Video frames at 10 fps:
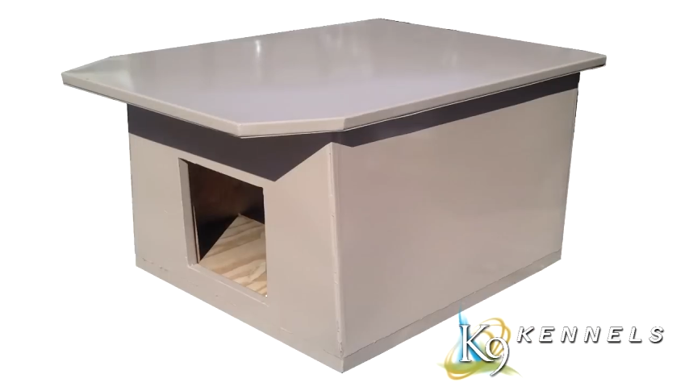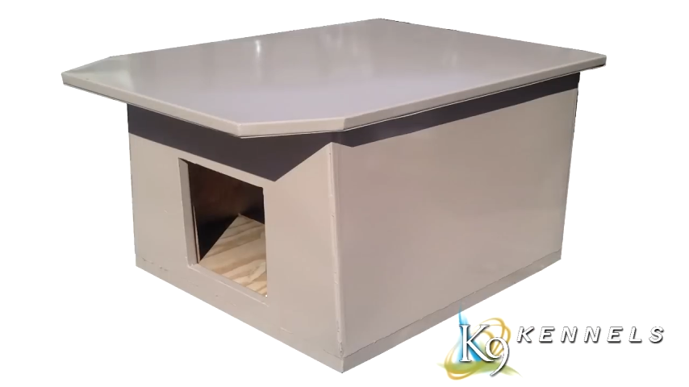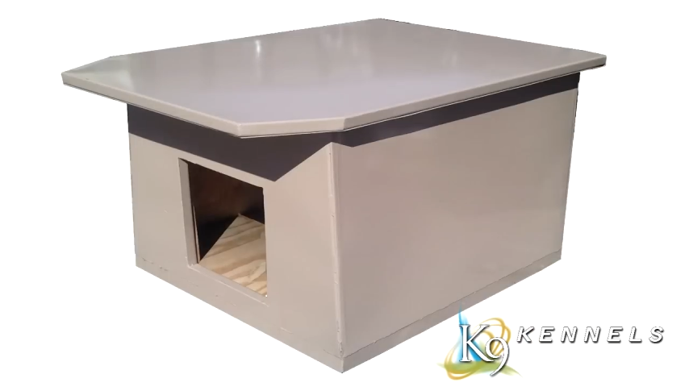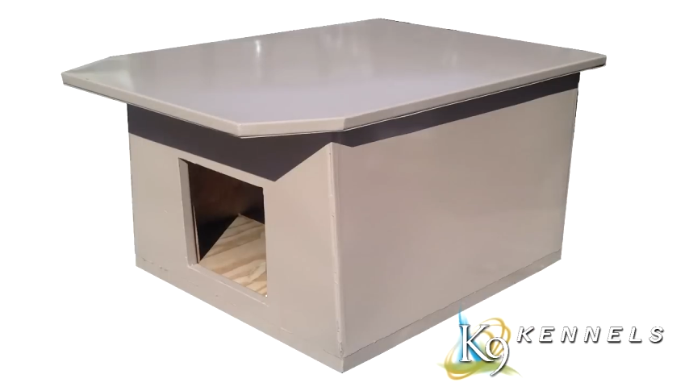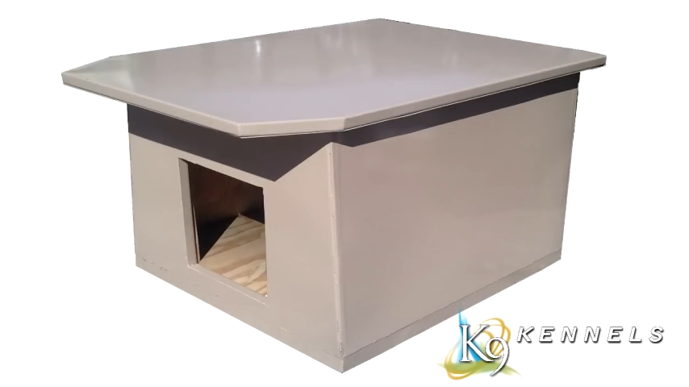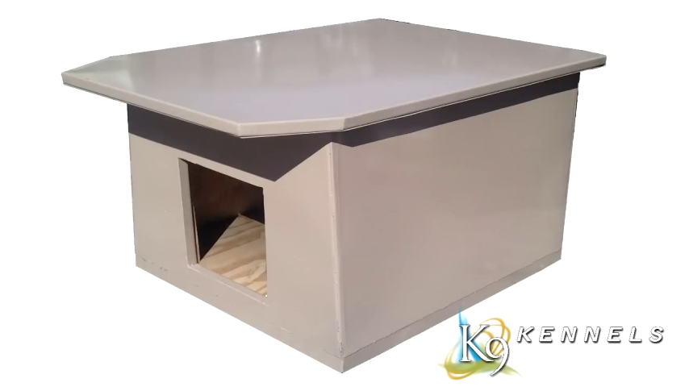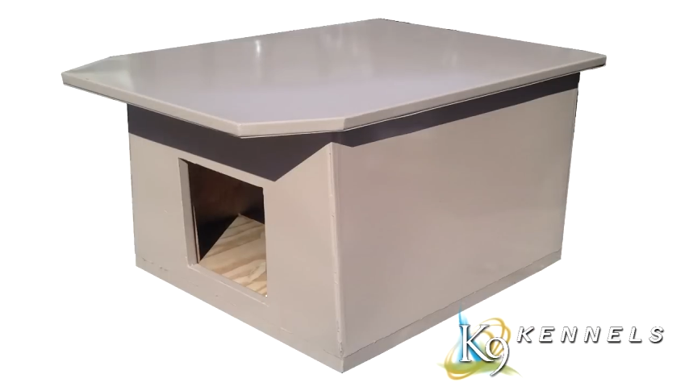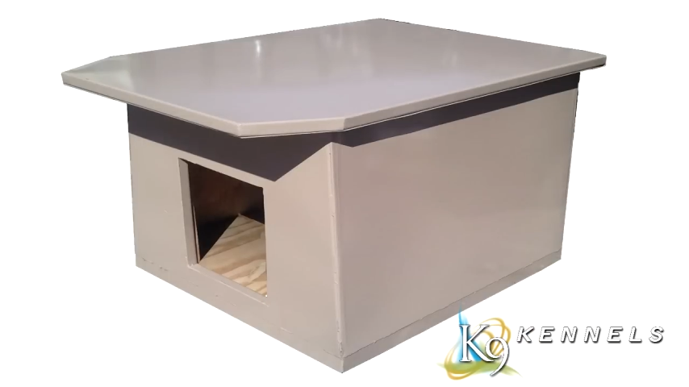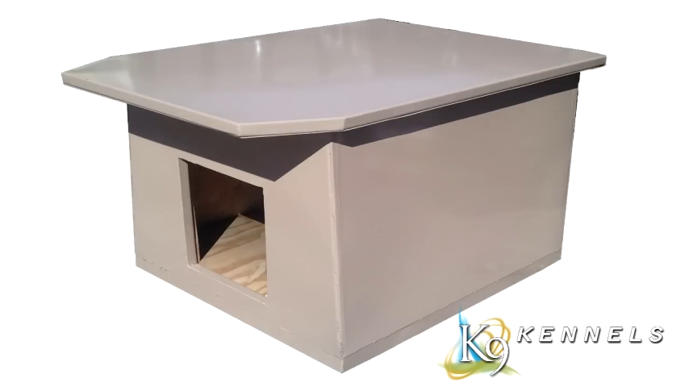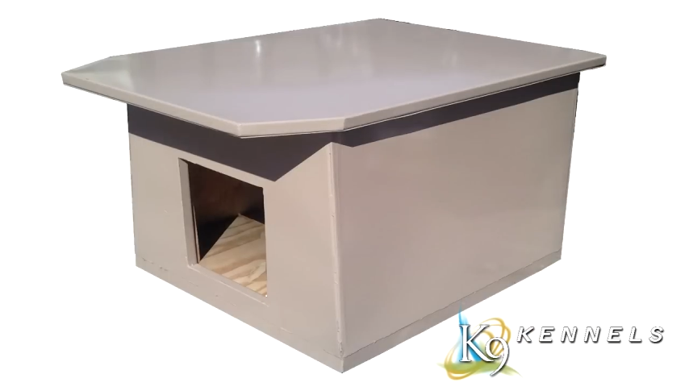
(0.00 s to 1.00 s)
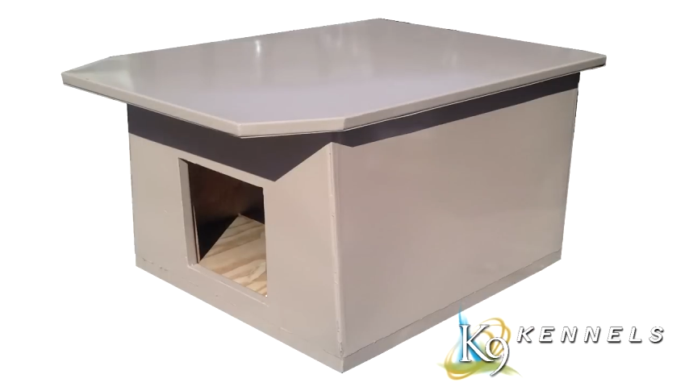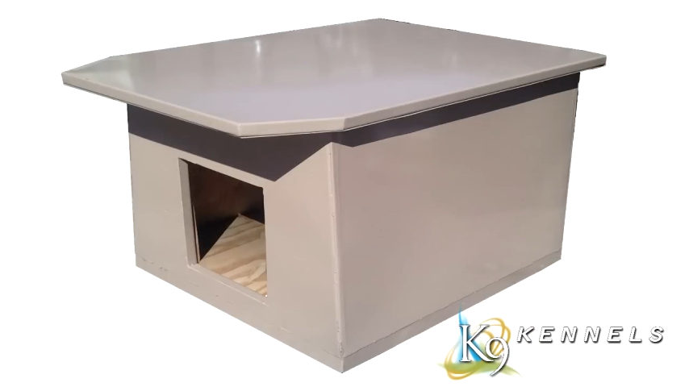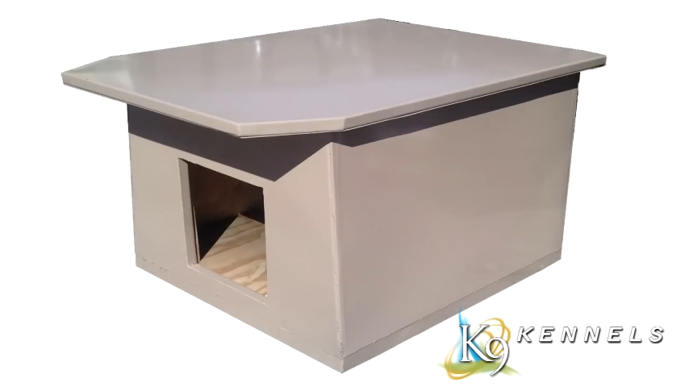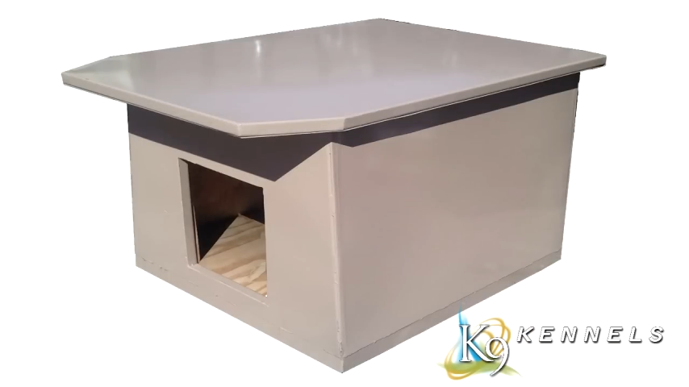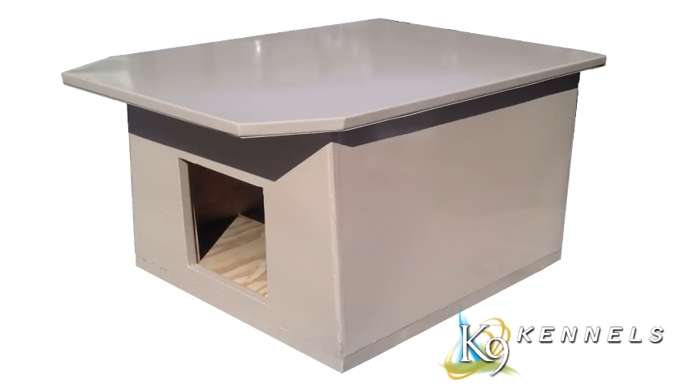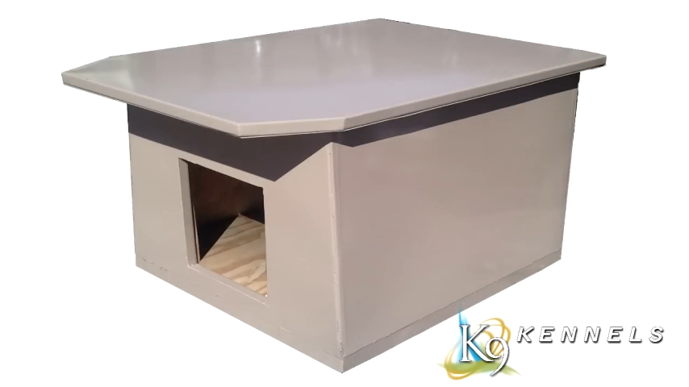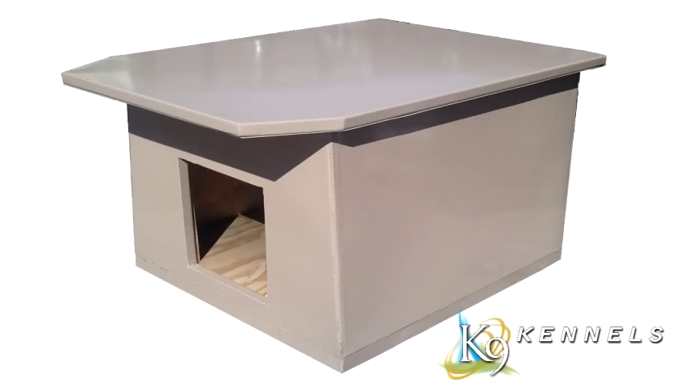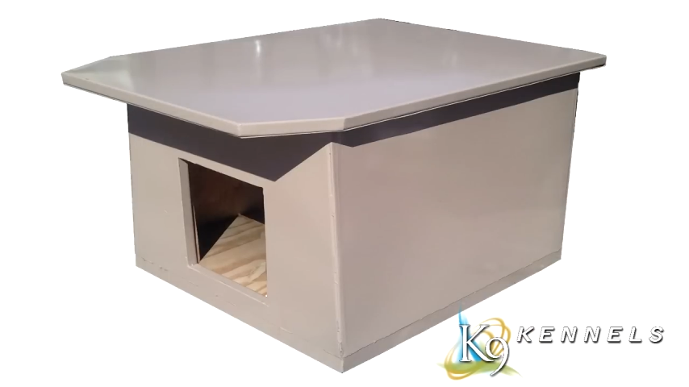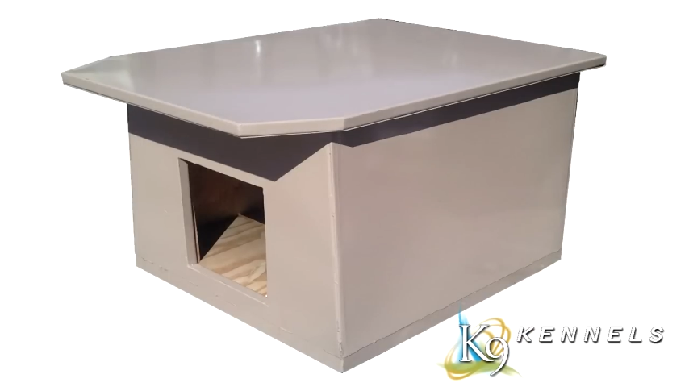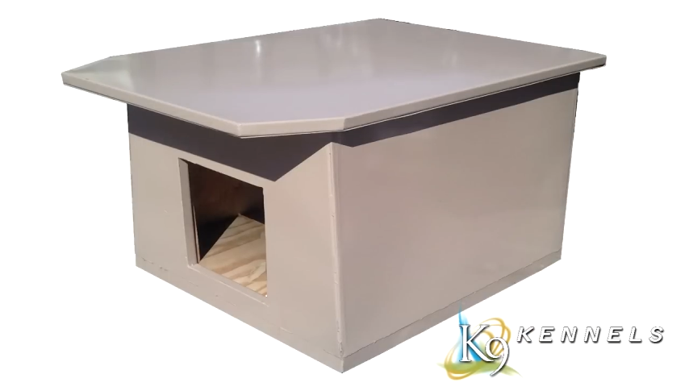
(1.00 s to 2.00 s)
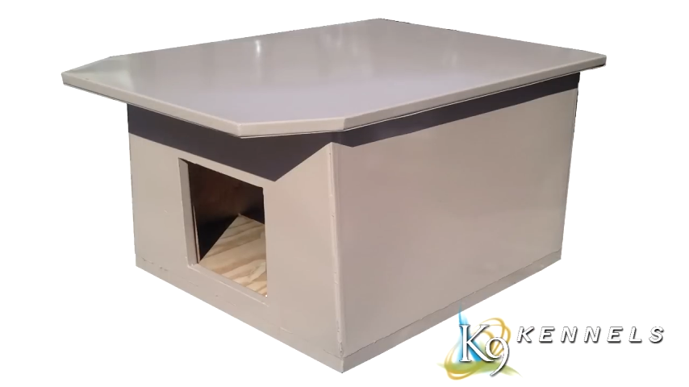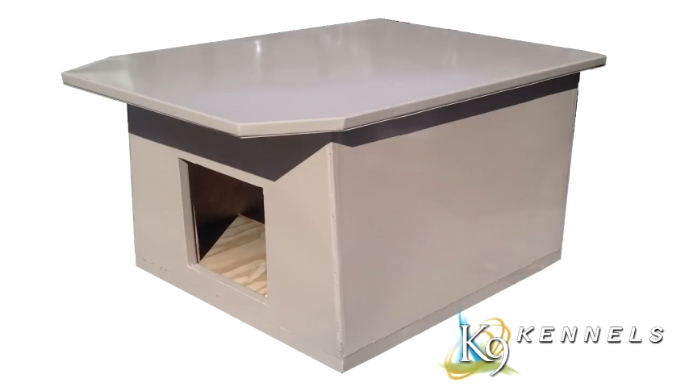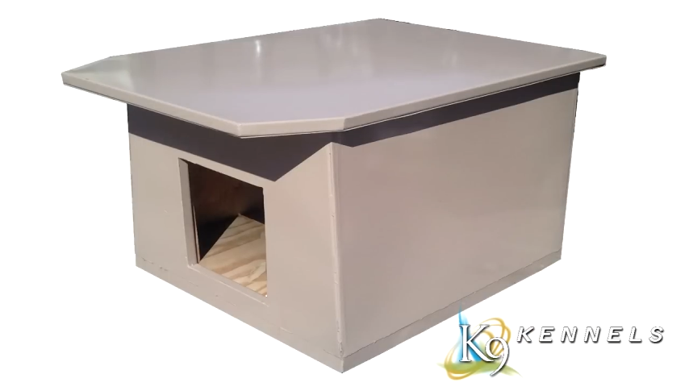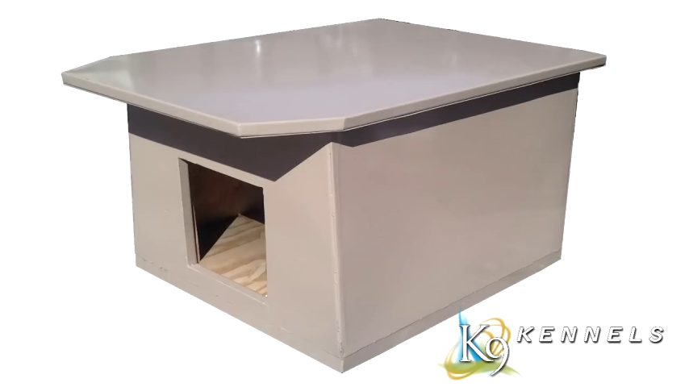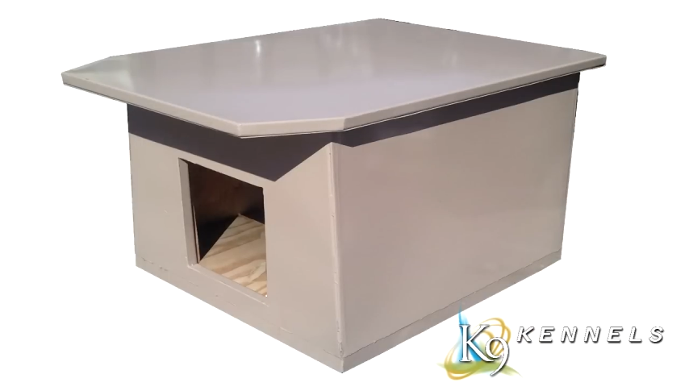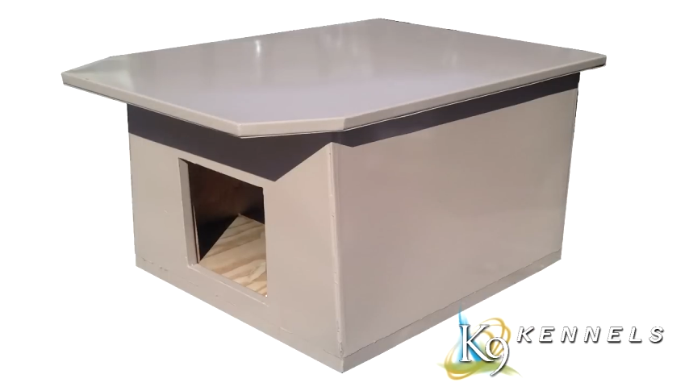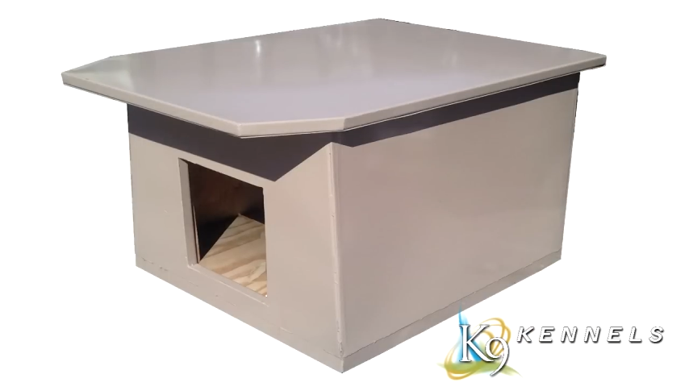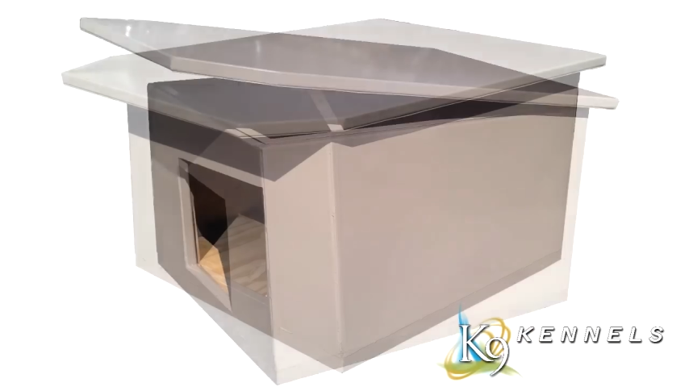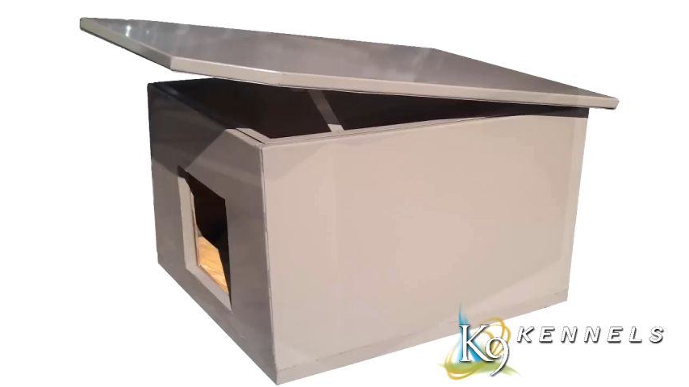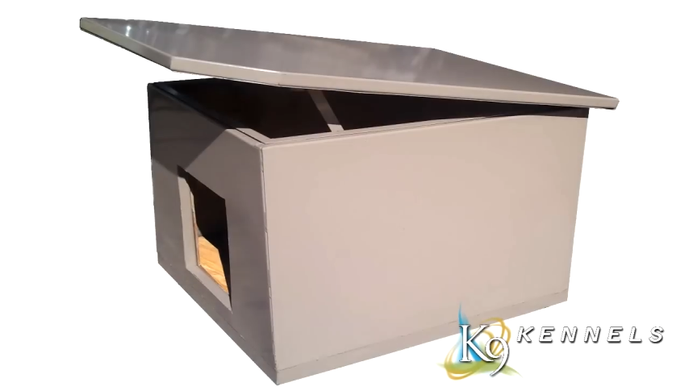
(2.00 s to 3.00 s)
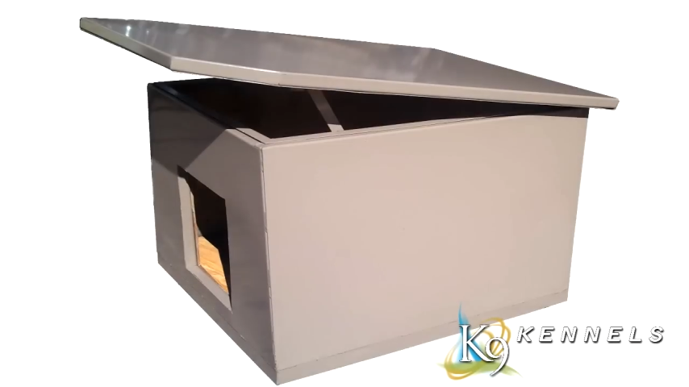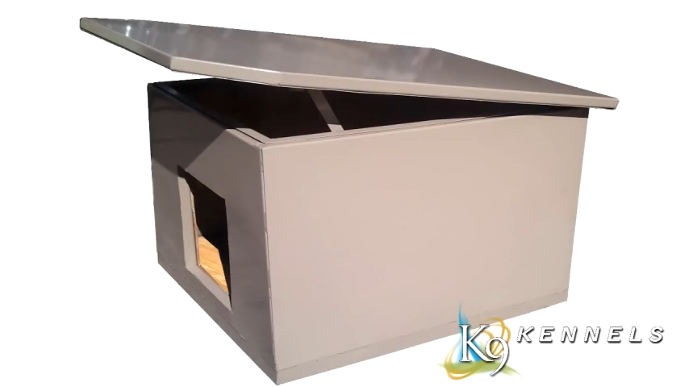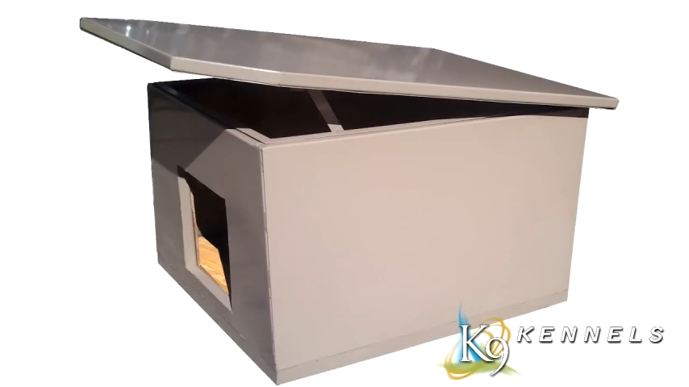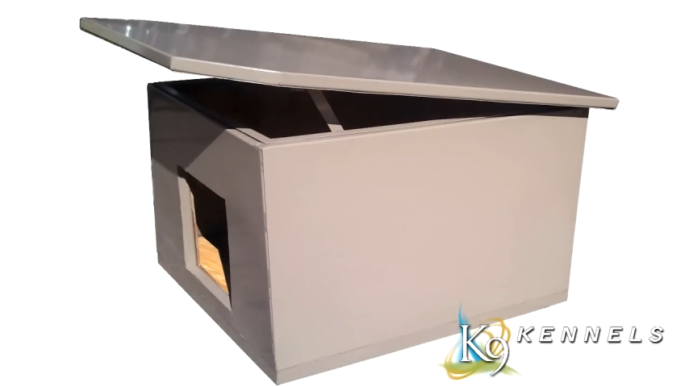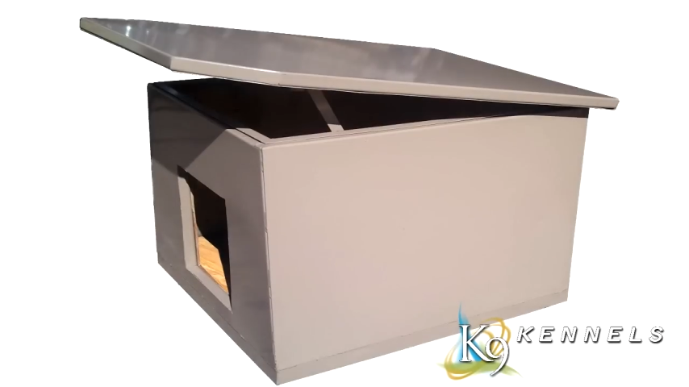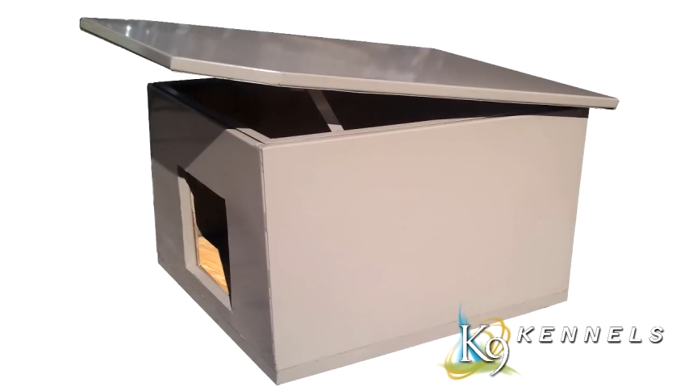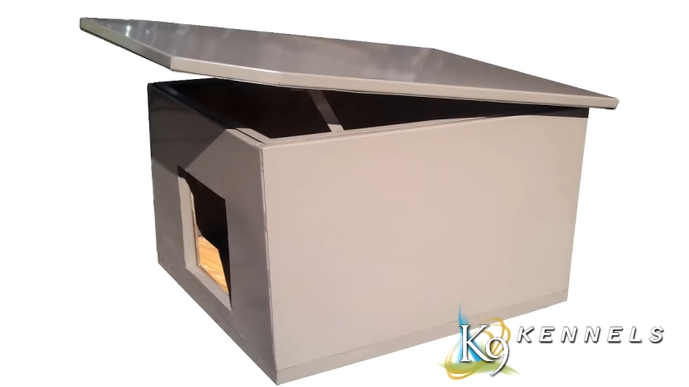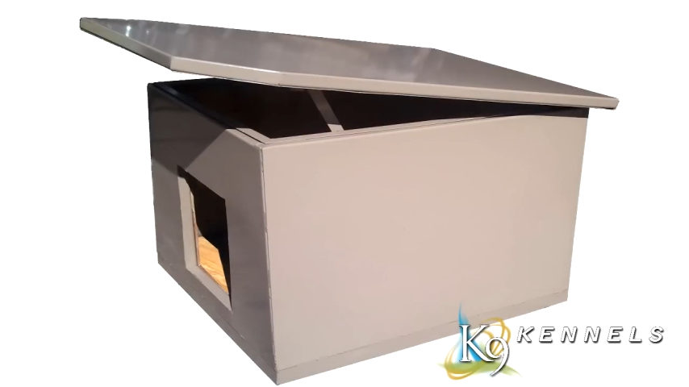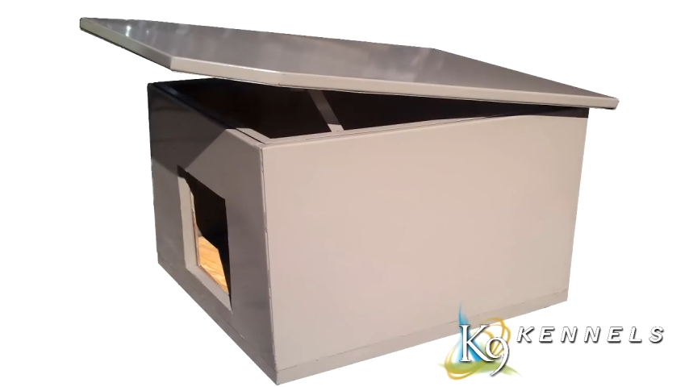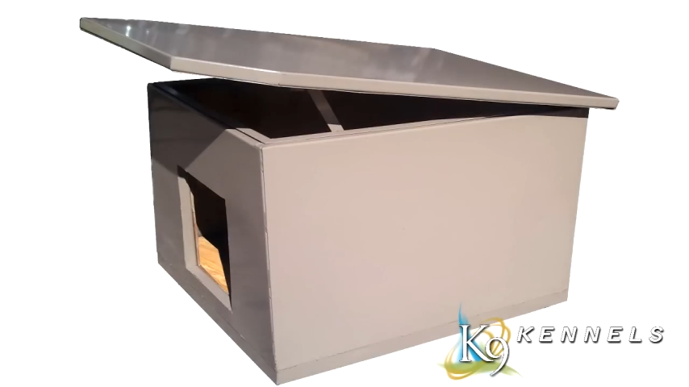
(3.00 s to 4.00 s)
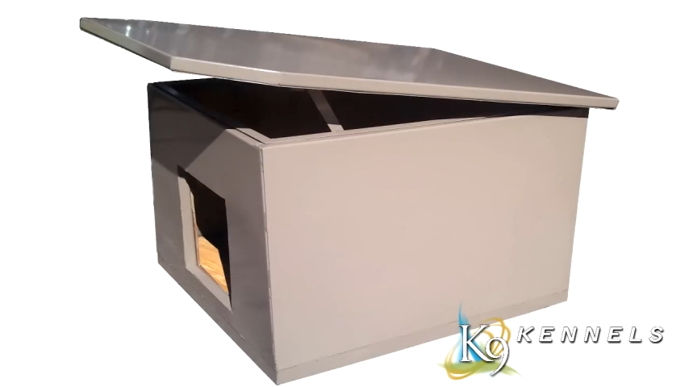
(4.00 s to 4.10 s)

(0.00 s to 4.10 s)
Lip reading: (no speaker visible)